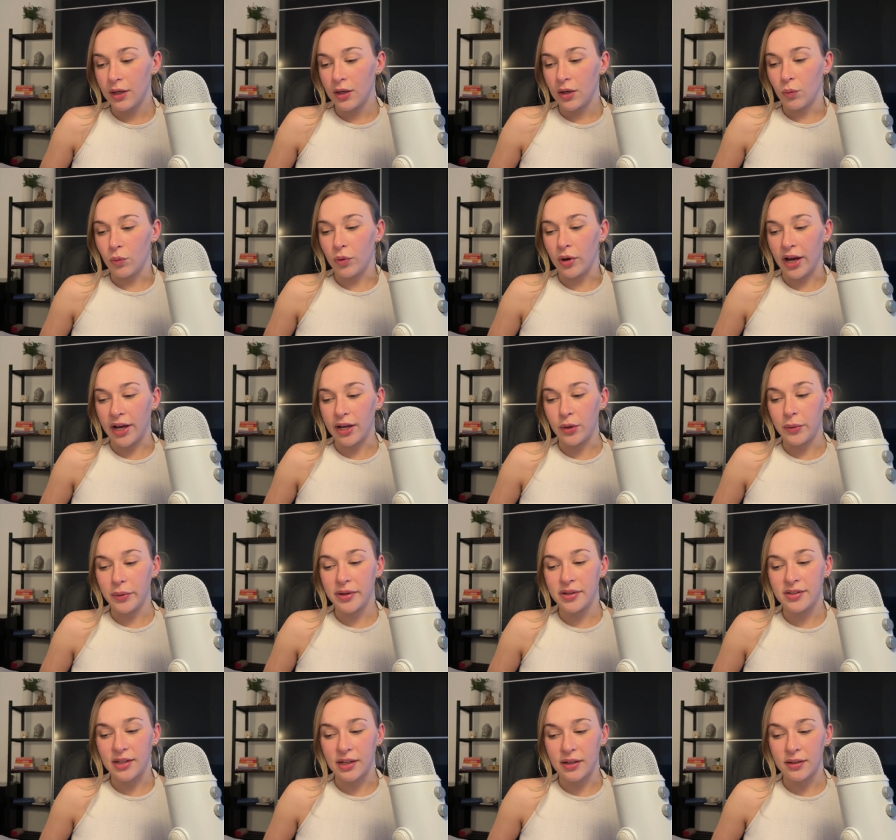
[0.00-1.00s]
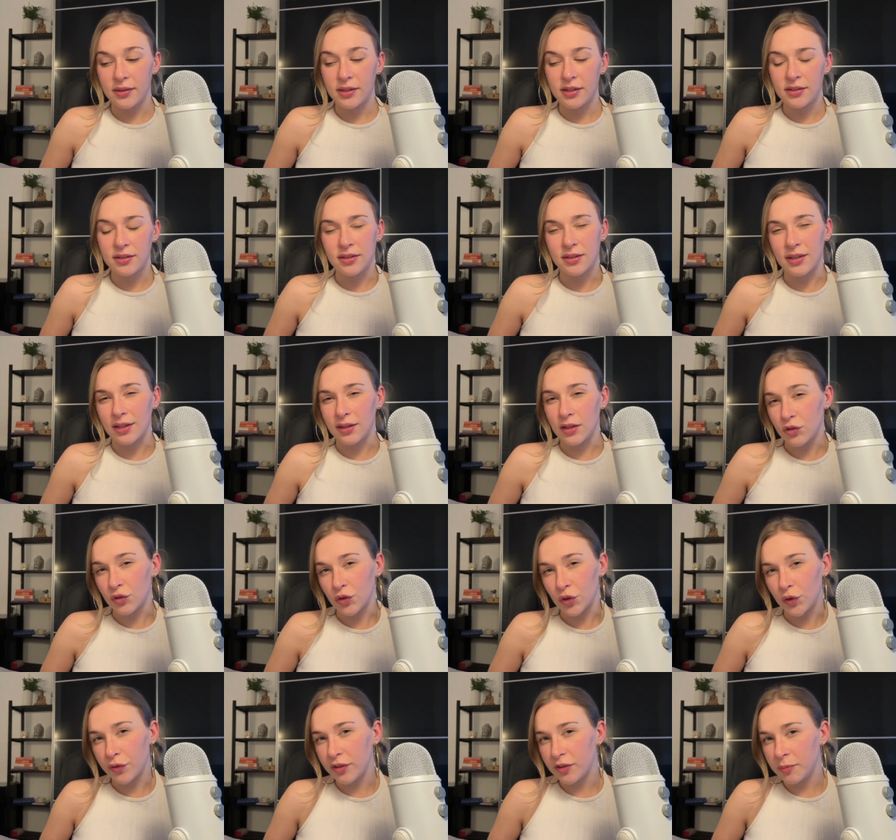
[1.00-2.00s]
What I always say is this is that the
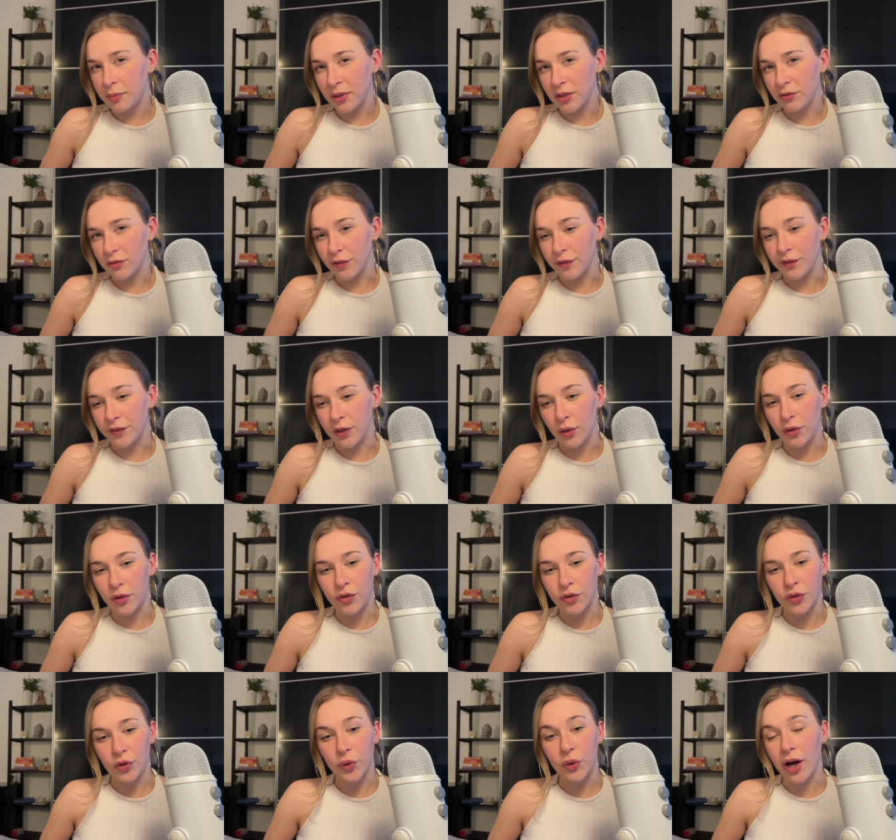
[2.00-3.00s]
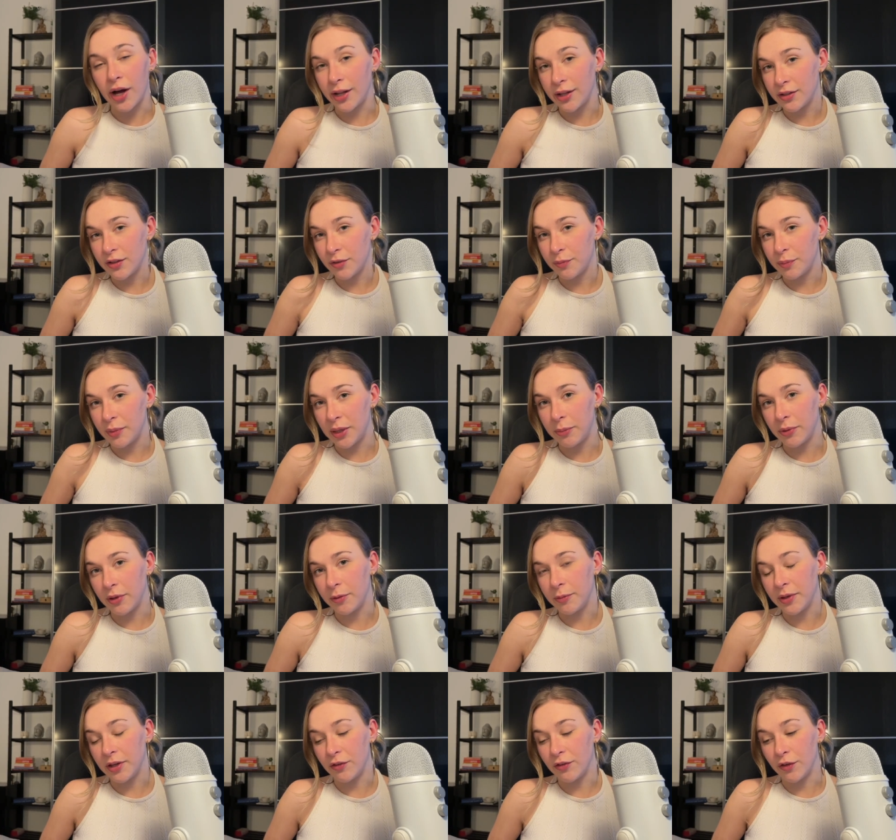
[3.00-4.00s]
truth is being revealed, the true colors of people
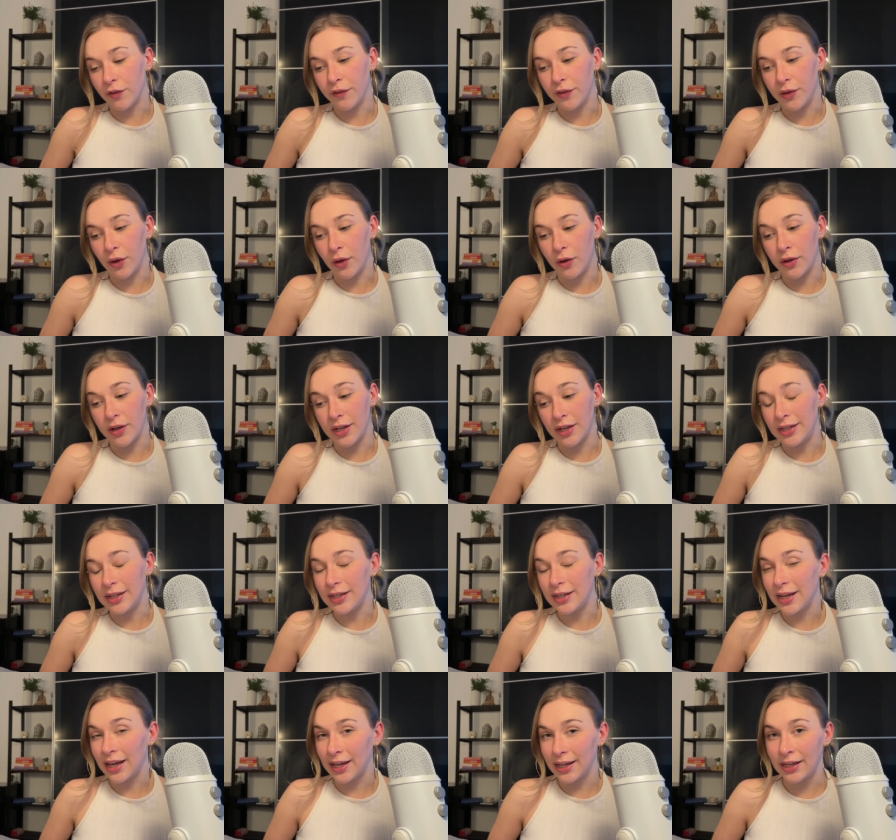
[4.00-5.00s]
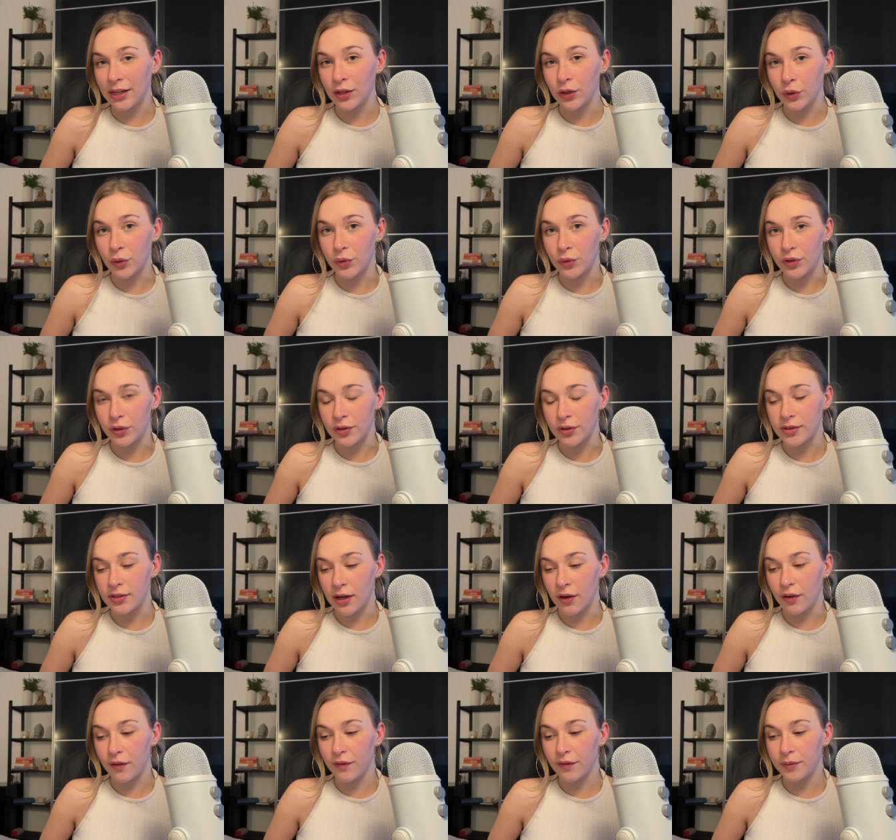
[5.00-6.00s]
are being revealed, and that includes
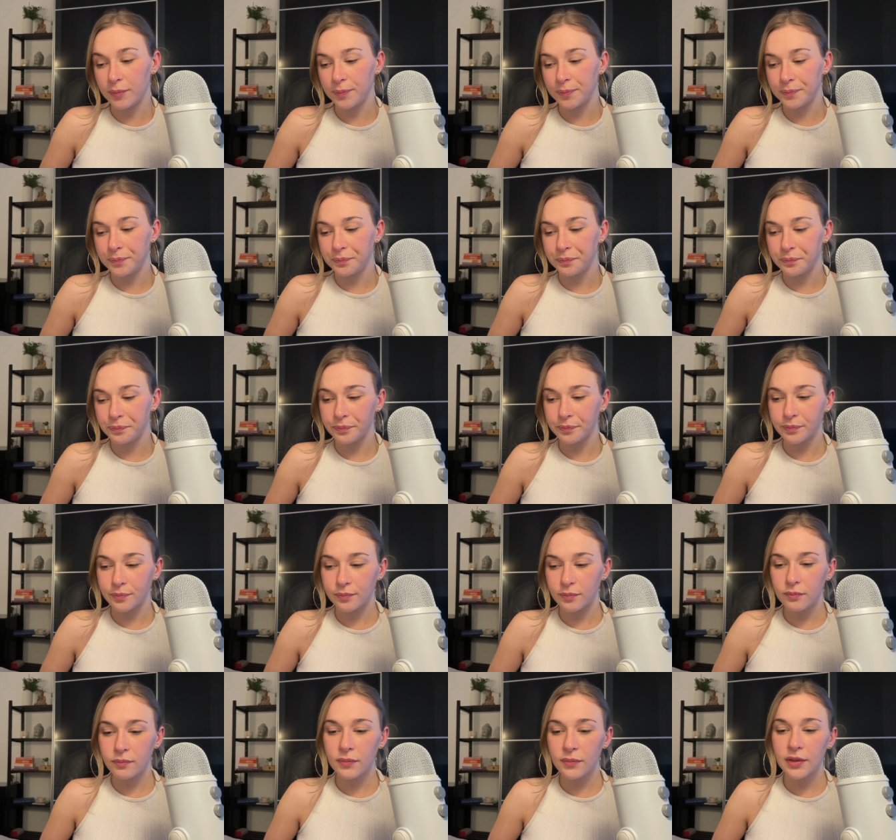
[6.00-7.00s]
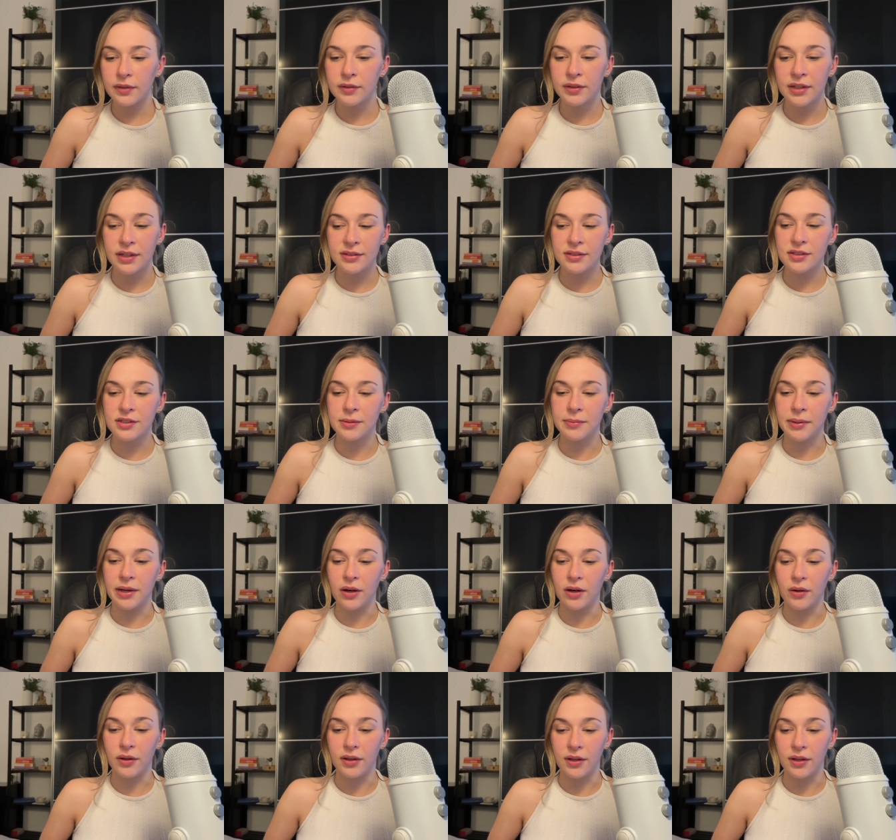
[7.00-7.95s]
yourself. This is about